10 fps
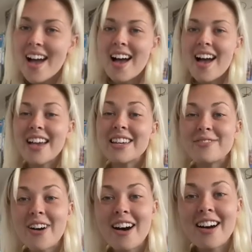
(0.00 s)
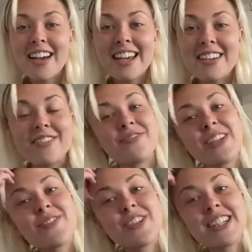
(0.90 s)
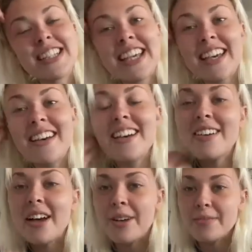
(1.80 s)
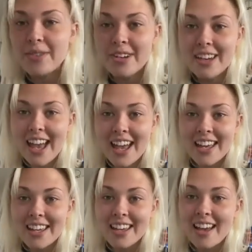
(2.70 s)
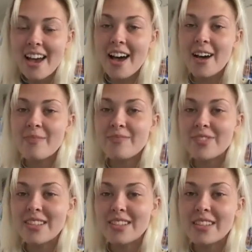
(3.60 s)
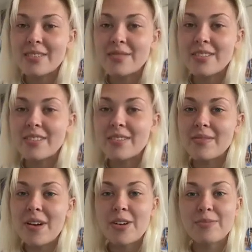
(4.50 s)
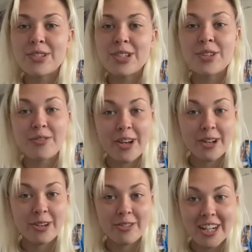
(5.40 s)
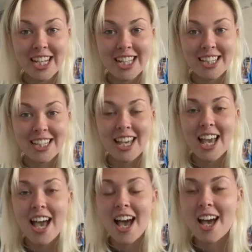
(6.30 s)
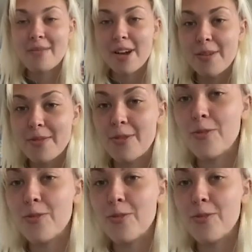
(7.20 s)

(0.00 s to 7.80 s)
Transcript: Hiya Five, Miss Bridges here. I hope you're okay. Um, welcome to the three o'clock read. Um, I hope you're all